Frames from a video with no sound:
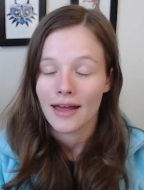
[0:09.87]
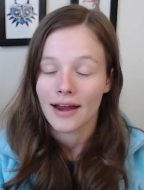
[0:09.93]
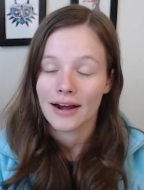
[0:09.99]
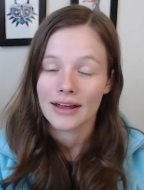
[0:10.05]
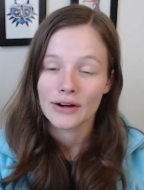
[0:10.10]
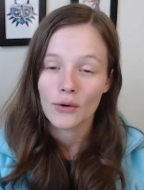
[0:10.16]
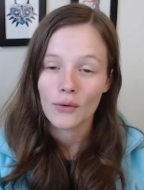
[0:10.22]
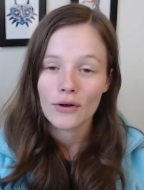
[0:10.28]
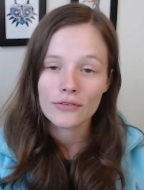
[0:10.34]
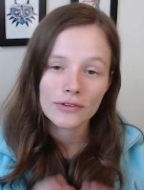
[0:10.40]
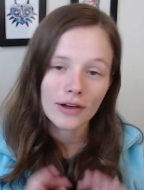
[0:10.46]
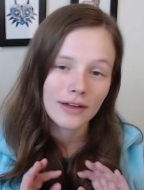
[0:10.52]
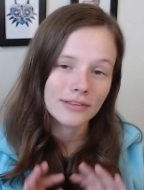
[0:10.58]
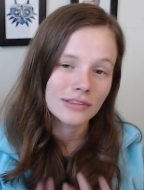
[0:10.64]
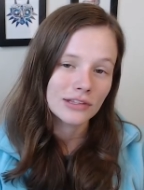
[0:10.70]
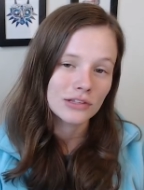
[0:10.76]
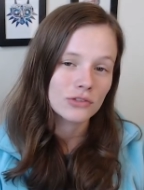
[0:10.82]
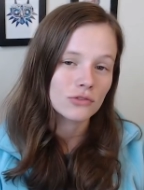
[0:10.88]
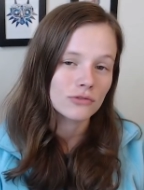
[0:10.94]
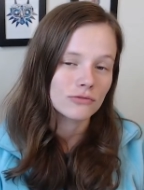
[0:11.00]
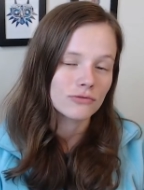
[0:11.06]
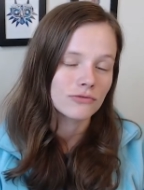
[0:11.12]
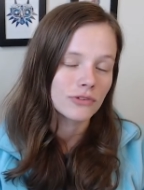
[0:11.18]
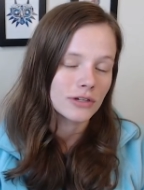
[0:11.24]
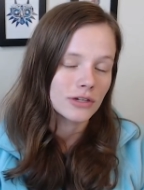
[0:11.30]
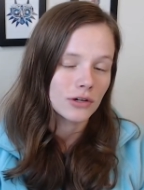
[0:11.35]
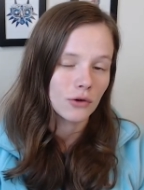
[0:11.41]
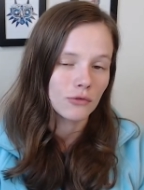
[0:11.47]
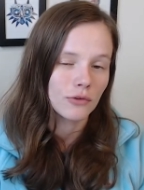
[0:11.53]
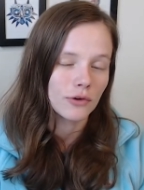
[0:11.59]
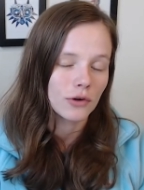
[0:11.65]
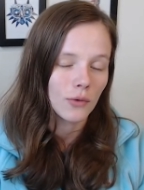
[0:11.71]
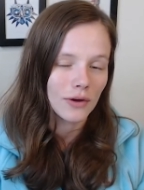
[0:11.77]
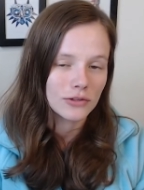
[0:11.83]
And I know I've gotten this video
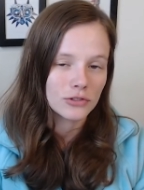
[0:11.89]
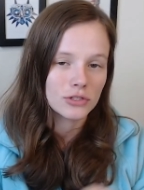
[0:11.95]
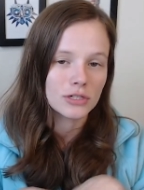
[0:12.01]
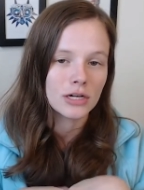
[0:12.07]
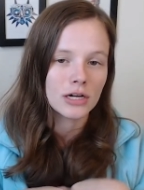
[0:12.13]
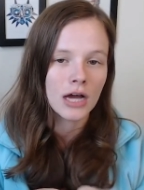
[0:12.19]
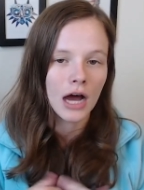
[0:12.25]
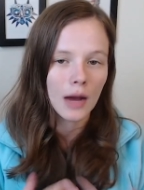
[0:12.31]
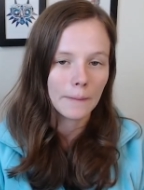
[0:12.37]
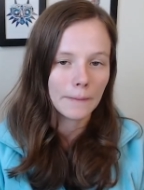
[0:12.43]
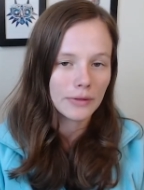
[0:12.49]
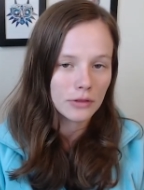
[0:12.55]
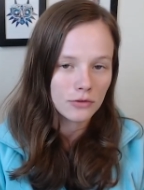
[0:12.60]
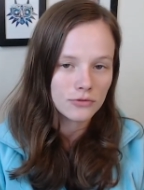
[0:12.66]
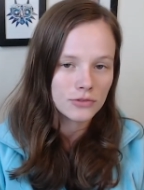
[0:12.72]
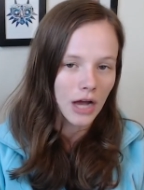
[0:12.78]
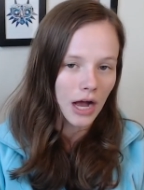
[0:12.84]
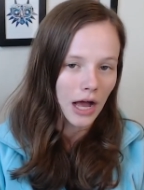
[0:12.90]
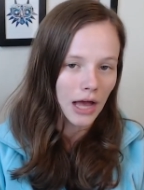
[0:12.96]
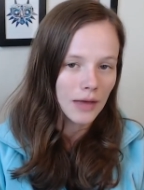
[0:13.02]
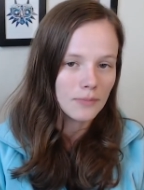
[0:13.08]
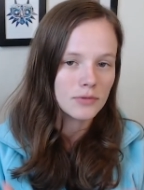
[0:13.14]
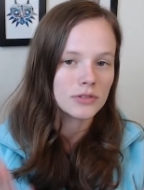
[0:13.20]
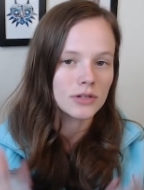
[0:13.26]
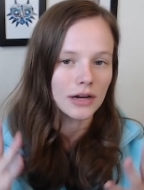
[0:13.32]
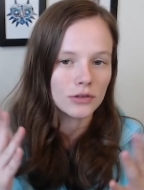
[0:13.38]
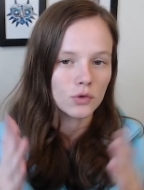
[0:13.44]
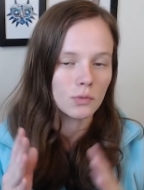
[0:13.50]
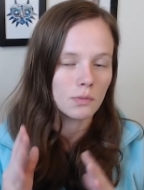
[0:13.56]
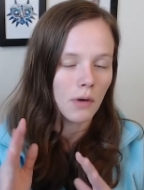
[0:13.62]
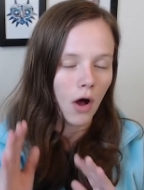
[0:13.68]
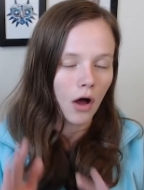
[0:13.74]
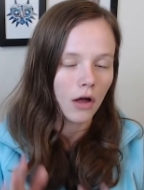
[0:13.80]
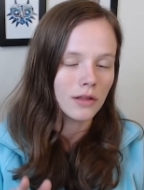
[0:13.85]
requested a couple of times, and I do
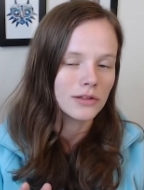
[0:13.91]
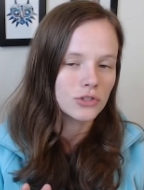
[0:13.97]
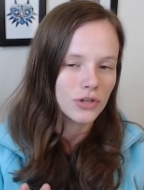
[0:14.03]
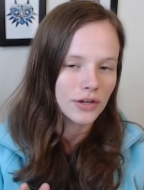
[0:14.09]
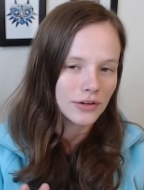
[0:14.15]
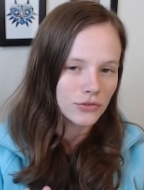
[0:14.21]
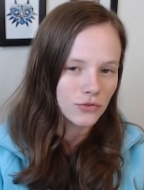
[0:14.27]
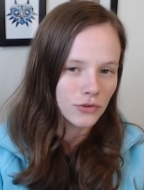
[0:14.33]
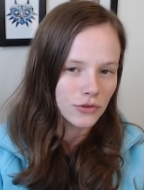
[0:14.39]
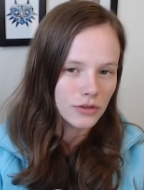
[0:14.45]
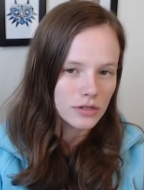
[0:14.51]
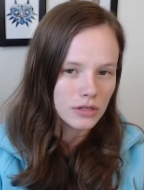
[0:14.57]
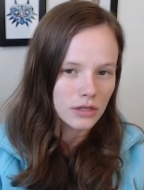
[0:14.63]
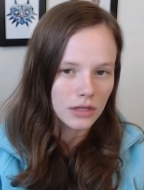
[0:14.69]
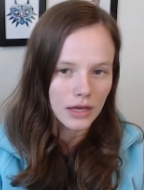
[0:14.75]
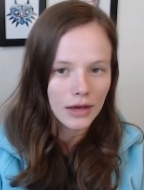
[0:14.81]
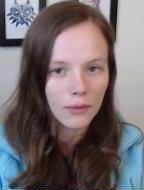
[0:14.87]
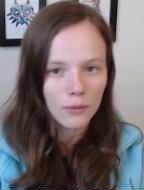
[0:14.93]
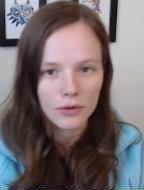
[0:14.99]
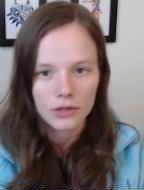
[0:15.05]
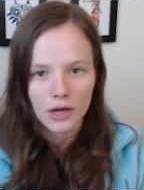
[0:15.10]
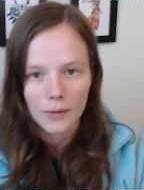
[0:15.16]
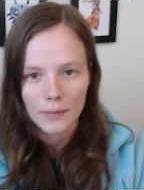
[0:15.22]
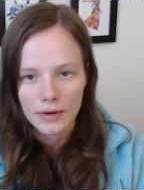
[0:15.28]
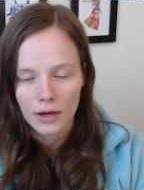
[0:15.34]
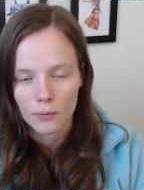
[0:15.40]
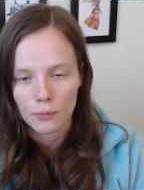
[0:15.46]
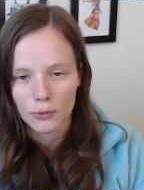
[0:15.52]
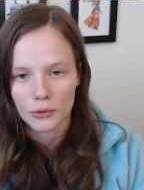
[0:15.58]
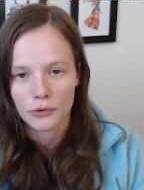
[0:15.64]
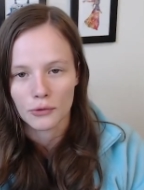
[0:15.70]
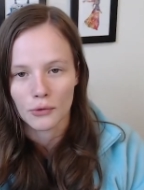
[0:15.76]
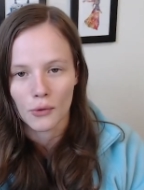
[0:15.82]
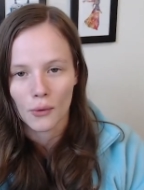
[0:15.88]
apologize for the delay with coming up with
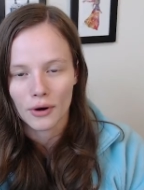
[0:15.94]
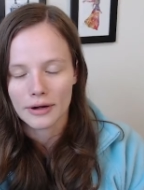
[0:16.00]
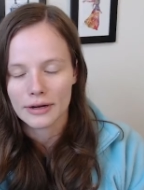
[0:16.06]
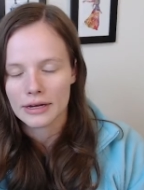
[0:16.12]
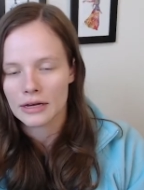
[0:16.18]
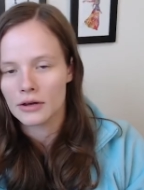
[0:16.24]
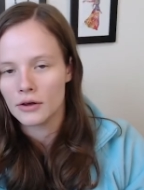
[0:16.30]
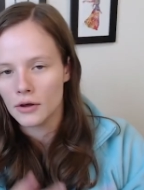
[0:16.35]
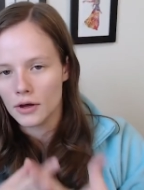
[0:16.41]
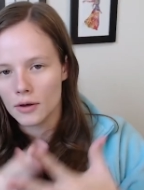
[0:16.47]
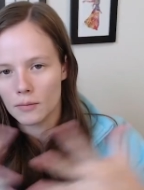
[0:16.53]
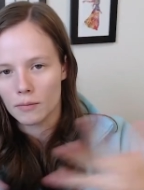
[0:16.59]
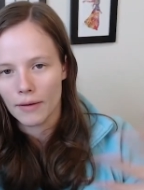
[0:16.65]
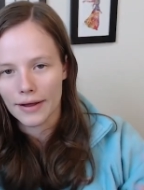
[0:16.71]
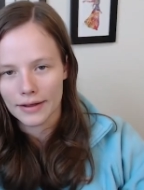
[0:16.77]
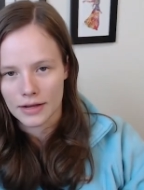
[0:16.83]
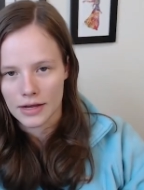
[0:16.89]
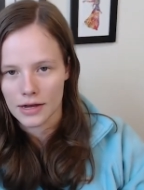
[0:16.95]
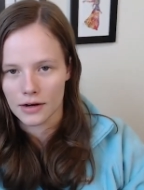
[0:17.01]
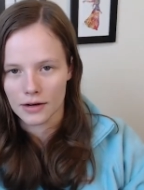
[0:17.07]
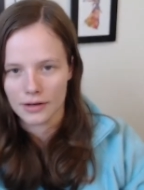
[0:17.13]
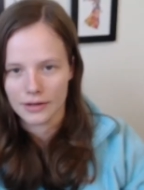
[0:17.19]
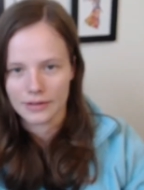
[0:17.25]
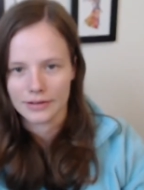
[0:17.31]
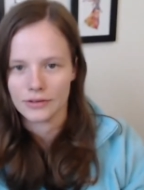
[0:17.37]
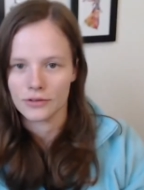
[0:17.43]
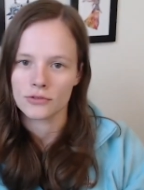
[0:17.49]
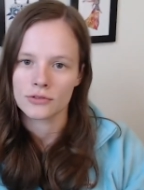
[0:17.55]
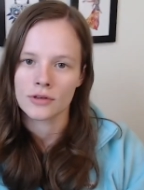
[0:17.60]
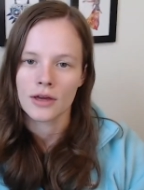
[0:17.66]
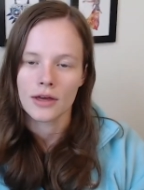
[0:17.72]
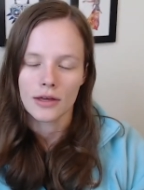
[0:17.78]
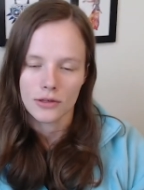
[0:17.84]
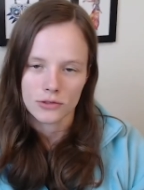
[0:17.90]
the recording, but here it is.
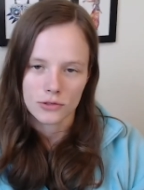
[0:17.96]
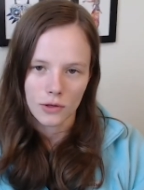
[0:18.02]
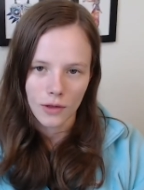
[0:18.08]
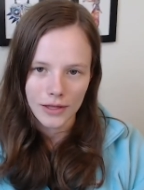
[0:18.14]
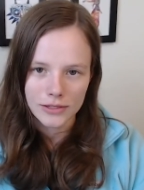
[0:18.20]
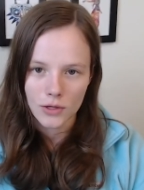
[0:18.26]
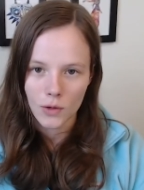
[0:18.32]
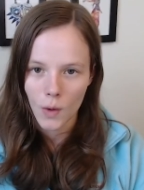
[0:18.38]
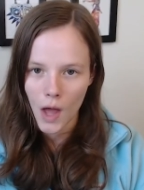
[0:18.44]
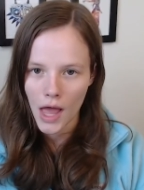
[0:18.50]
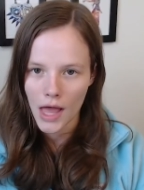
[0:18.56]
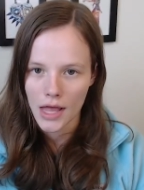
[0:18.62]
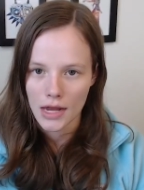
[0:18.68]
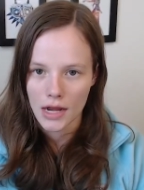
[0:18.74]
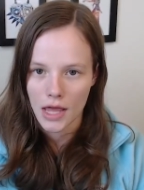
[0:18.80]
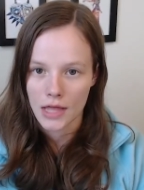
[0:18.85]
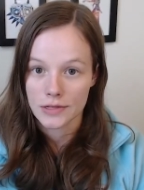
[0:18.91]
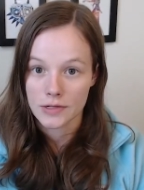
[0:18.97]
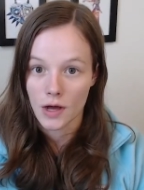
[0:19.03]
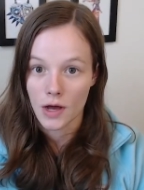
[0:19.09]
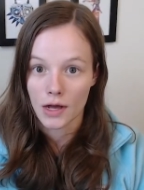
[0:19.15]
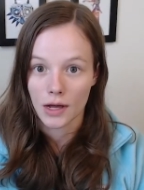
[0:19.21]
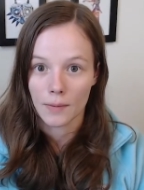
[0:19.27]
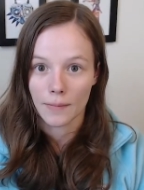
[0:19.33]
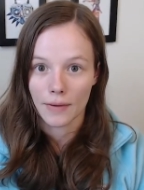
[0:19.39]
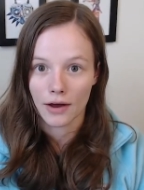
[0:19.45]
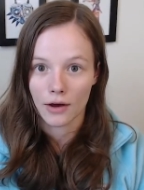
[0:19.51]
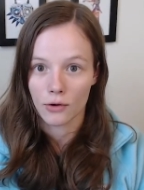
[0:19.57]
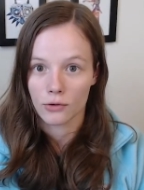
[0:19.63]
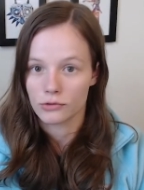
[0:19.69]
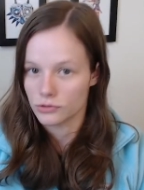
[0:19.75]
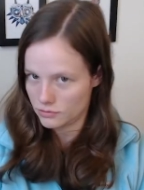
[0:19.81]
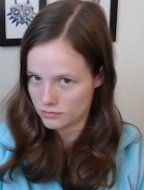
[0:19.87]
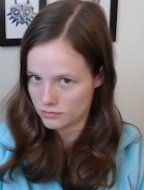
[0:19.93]
So let's go ahead and talk
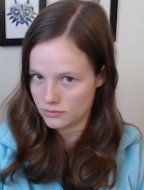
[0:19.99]
about